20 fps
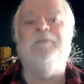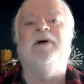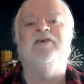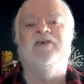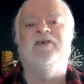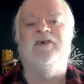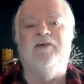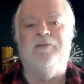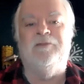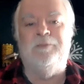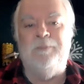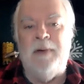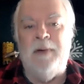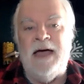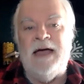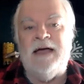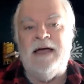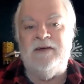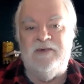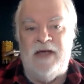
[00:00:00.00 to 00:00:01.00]
get myself
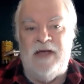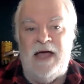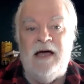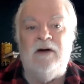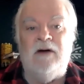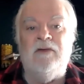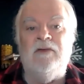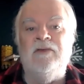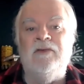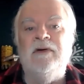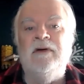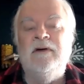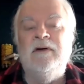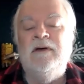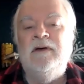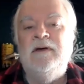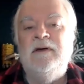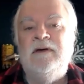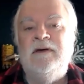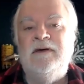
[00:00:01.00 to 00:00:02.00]
back
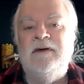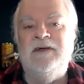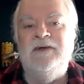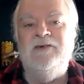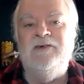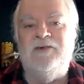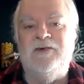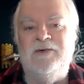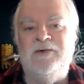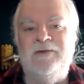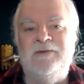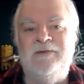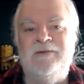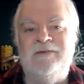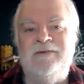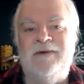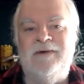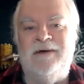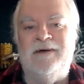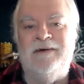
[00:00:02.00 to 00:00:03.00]
down
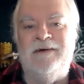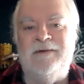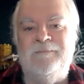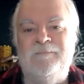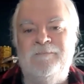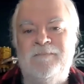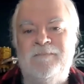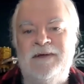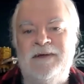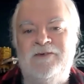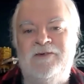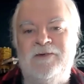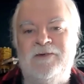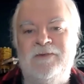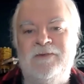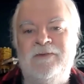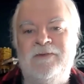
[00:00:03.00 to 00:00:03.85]
into an